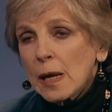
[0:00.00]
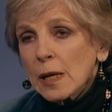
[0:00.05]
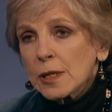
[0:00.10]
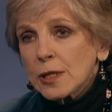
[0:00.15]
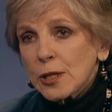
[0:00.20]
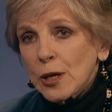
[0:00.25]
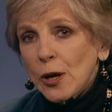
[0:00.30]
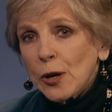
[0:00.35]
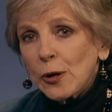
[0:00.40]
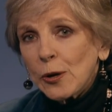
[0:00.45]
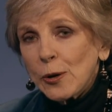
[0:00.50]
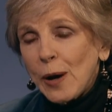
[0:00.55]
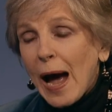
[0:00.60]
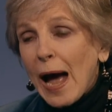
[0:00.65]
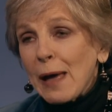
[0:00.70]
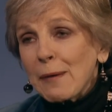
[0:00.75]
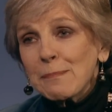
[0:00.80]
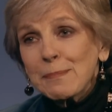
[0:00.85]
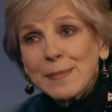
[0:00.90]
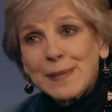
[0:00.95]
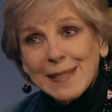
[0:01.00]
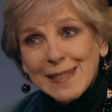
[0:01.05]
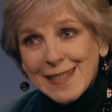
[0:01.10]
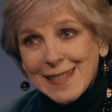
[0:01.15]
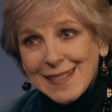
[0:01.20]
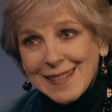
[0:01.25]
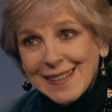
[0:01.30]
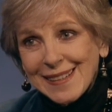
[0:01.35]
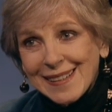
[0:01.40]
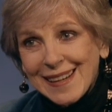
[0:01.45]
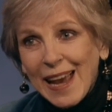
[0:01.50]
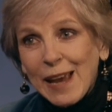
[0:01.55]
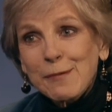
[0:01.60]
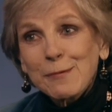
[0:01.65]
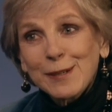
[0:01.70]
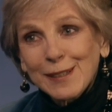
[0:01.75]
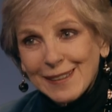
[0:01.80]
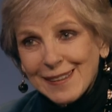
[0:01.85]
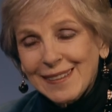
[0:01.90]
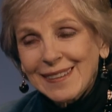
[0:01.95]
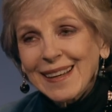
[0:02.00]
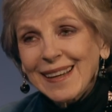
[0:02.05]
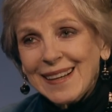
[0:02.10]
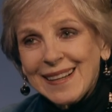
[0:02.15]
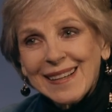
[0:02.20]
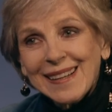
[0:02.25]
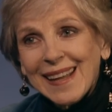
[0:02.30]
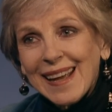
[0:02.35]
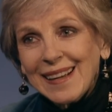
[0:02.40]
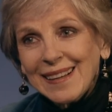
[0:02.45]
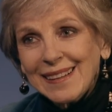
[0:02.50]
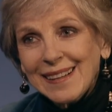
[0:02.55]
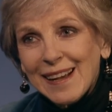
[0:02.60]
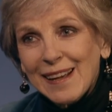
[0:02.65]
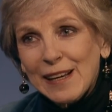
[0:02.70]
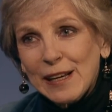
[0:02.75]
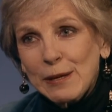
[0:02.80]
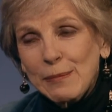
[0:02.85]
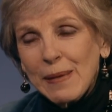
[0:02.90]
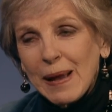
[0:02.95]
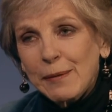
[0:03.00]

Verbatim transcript: So I missed it. I really liked that column.